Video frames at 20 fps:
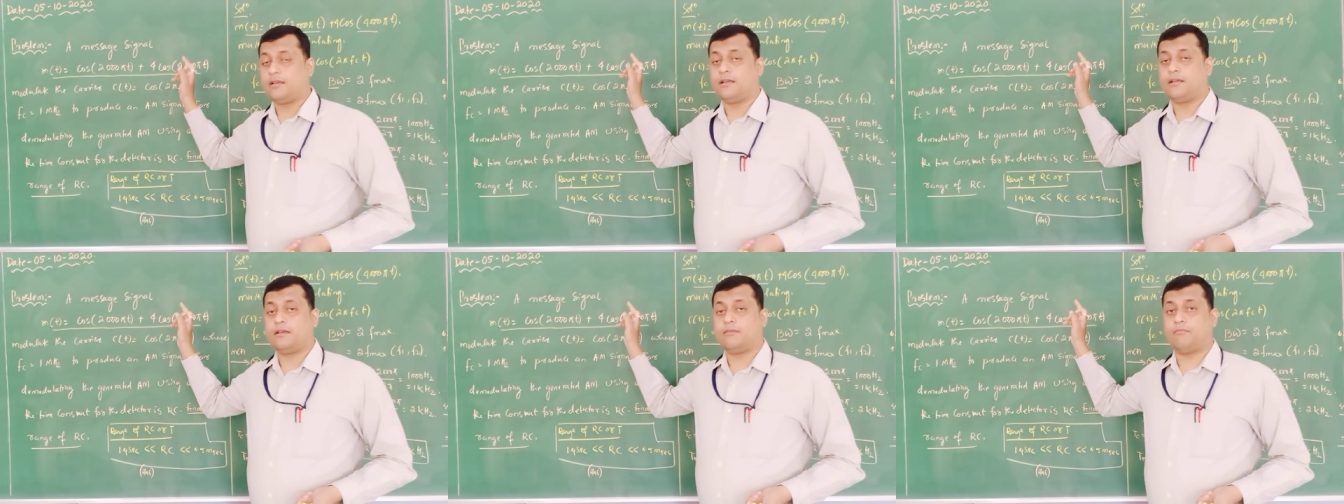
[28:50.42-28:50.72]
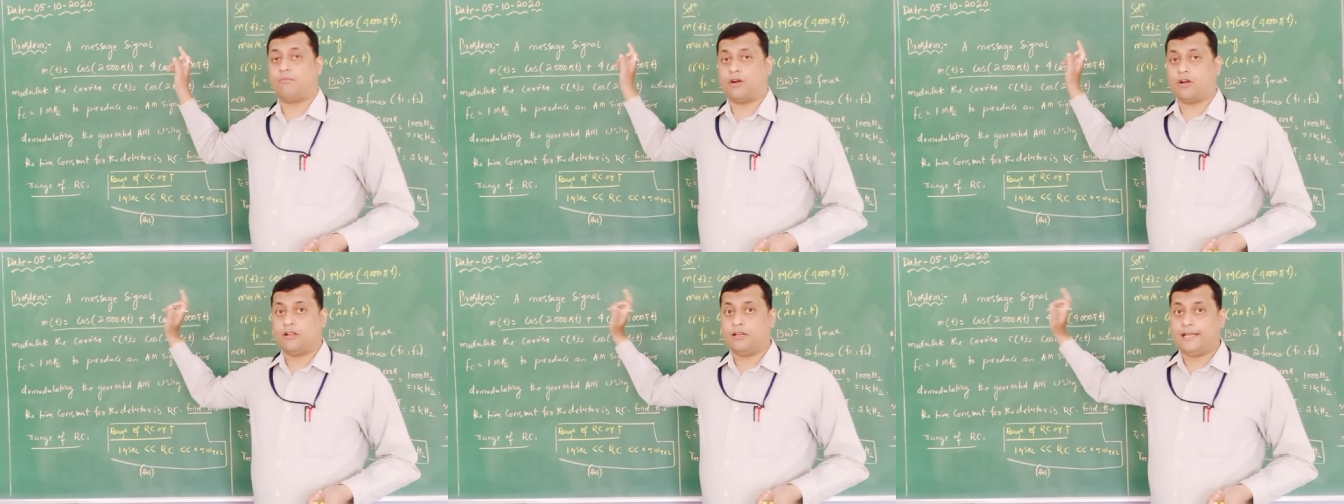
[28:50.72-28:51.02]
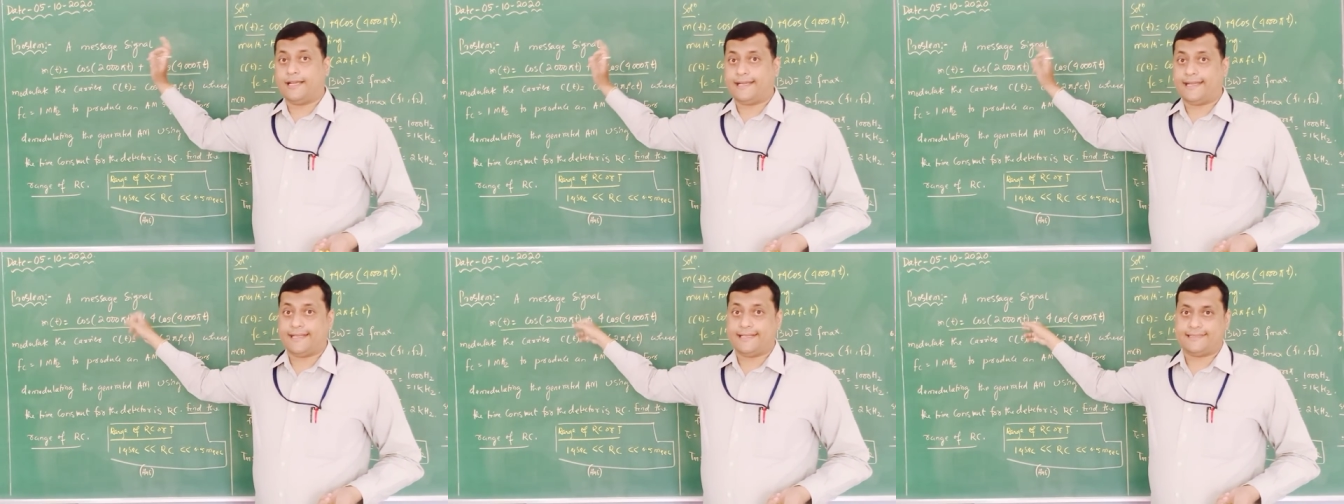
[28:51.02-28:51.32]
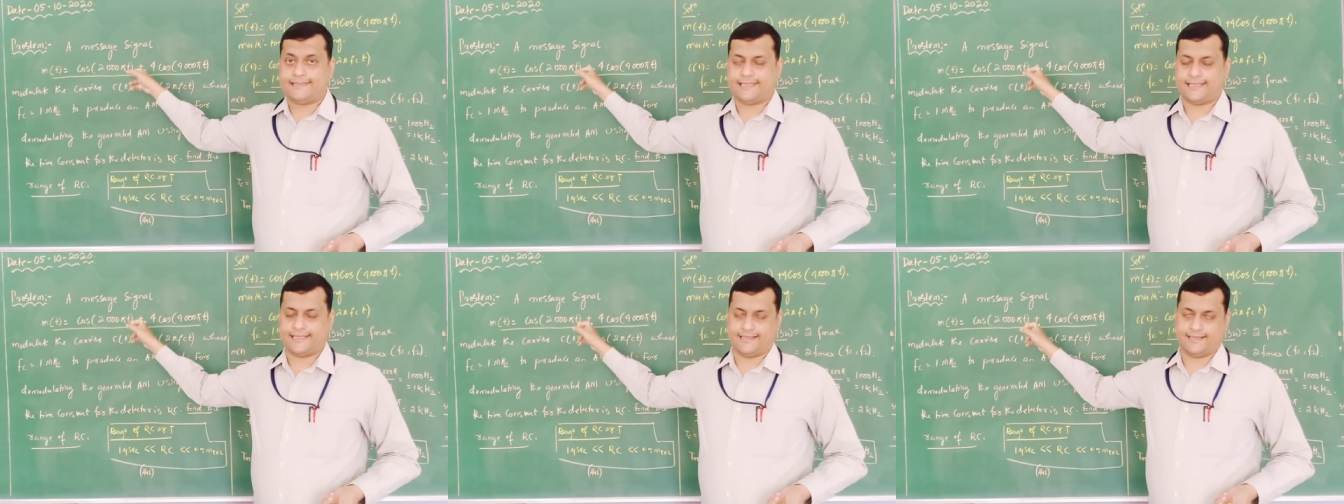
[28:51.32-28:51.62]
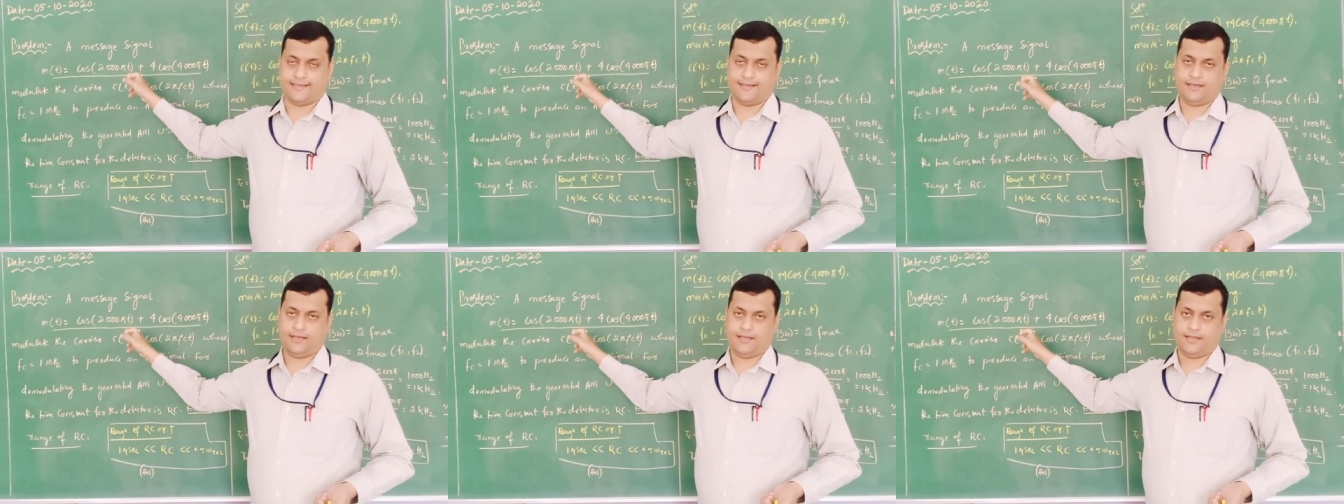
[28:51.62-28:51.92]
modulating
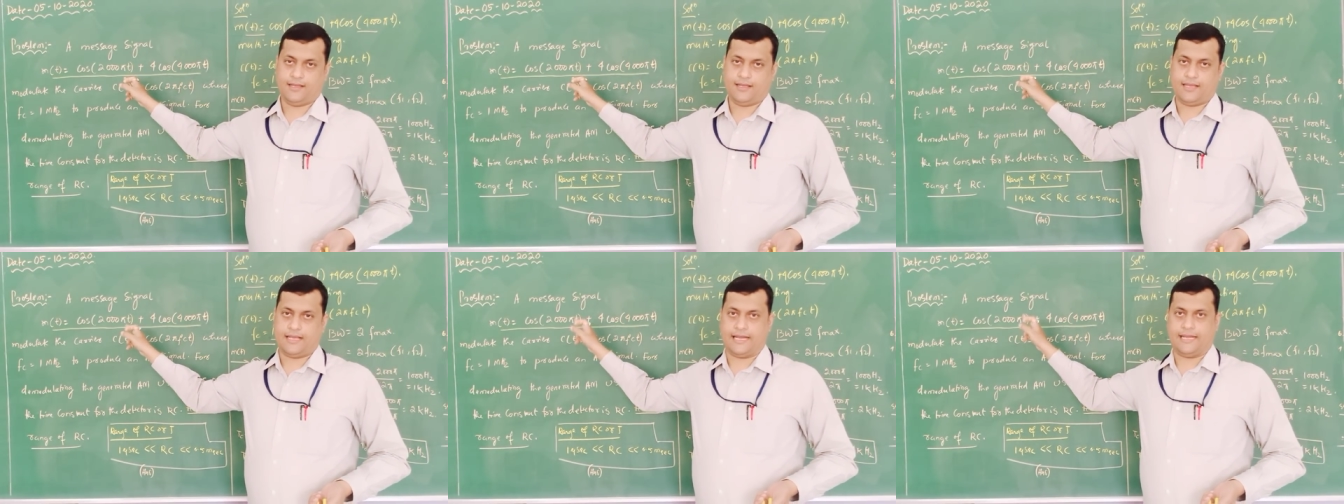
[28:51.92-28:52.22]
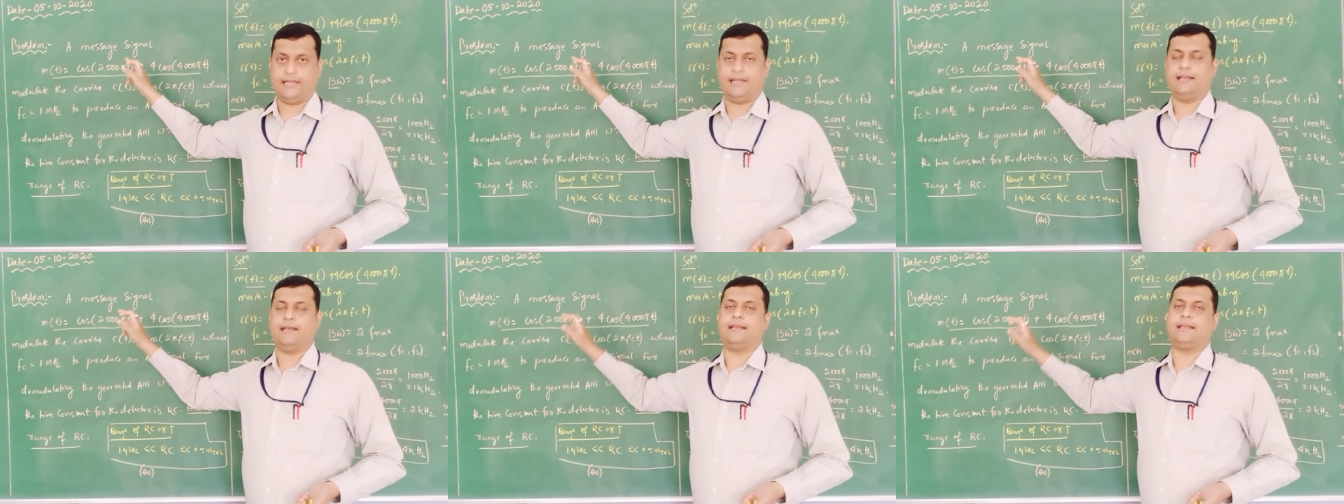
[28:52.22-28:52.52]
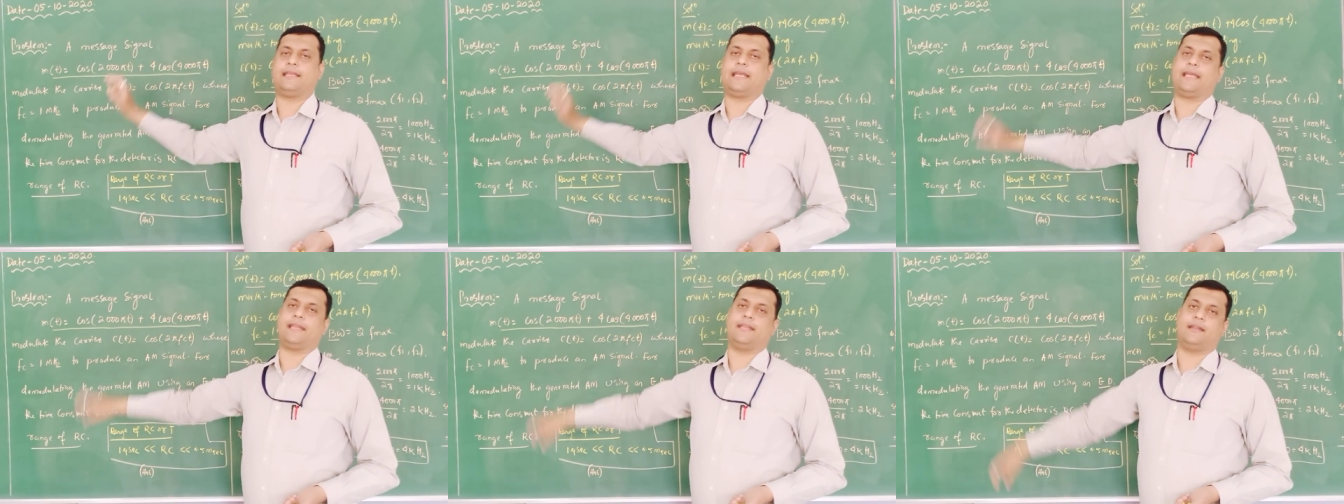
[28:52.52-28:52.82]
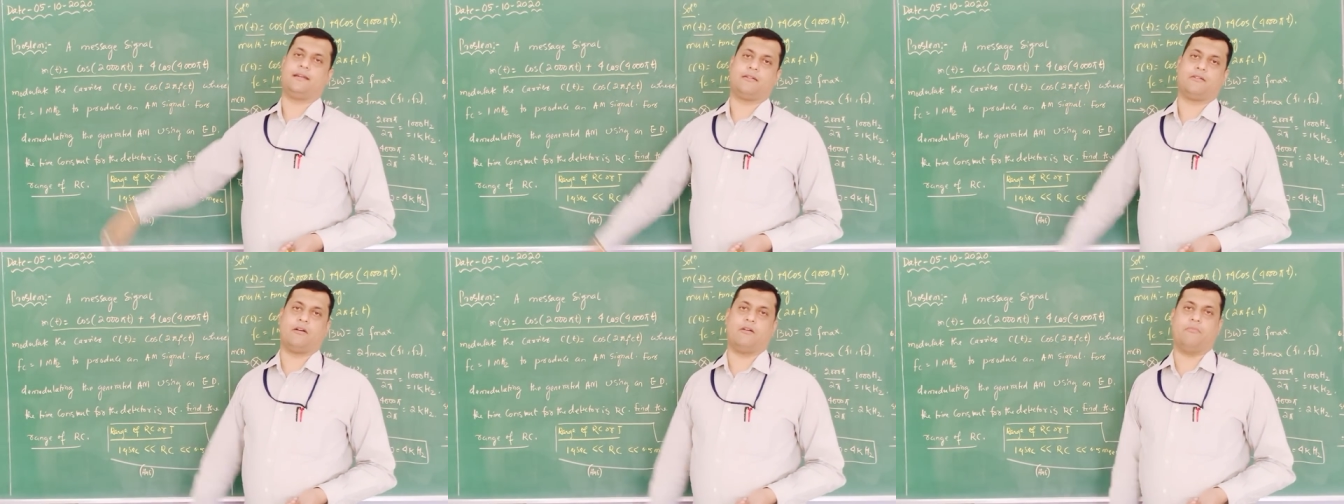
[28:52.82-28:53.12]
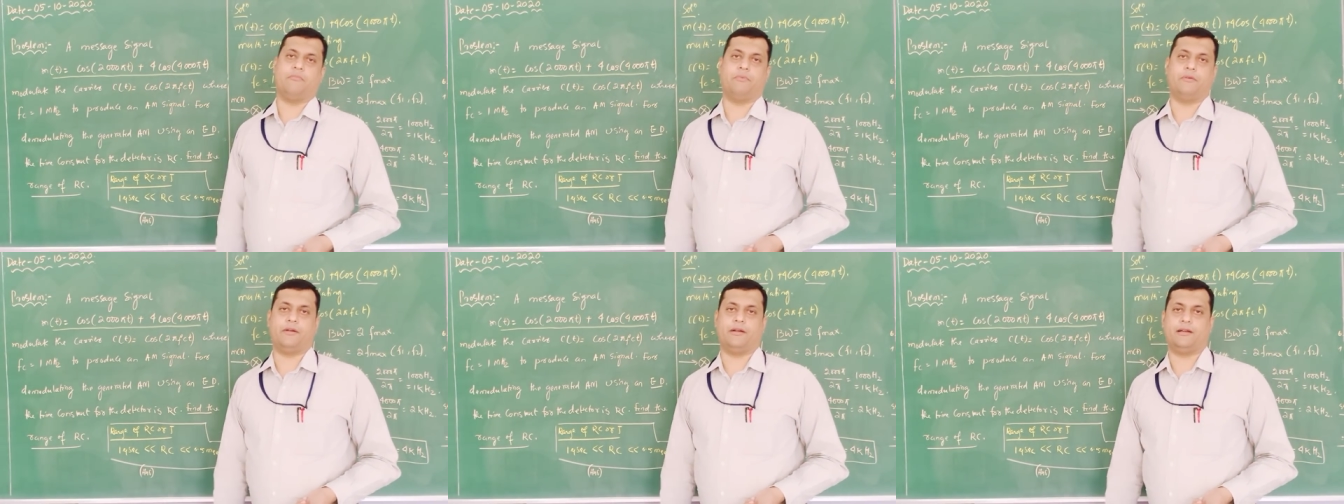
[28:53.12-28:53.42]
signal and carrier
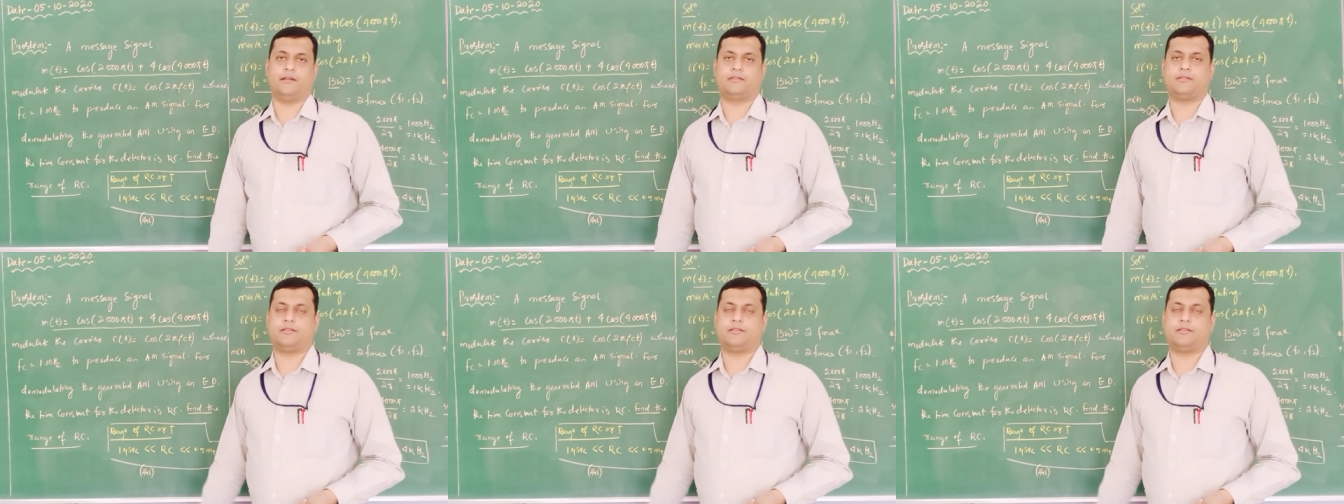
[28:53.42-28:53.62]
component.